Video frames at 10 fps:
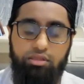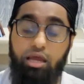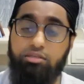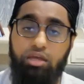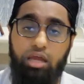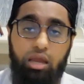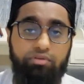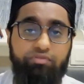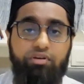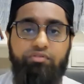it has to
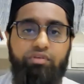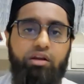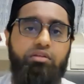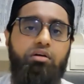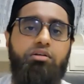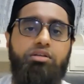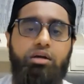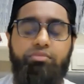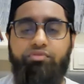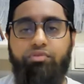happen for a very long
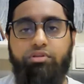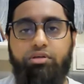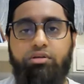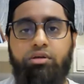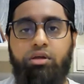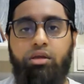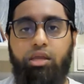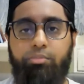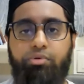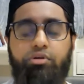time before the
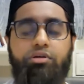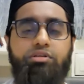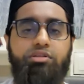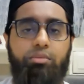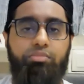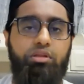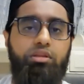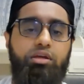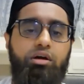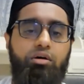impurities
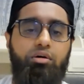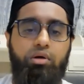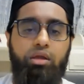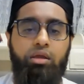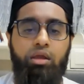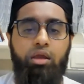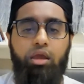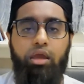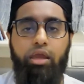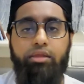completely go away.
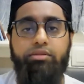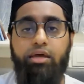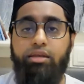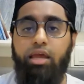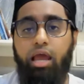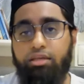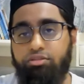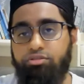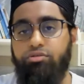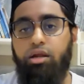And then it
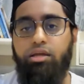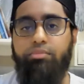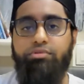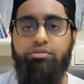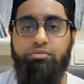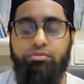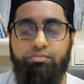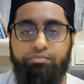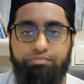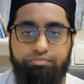has to dry up too
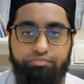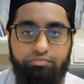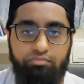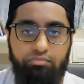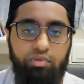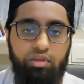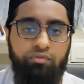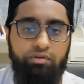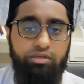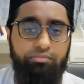
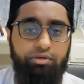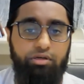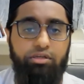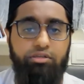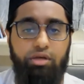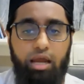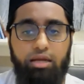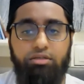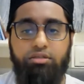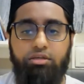for the impurity to
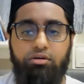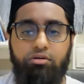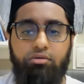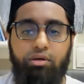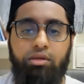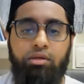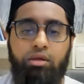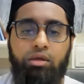actually go away.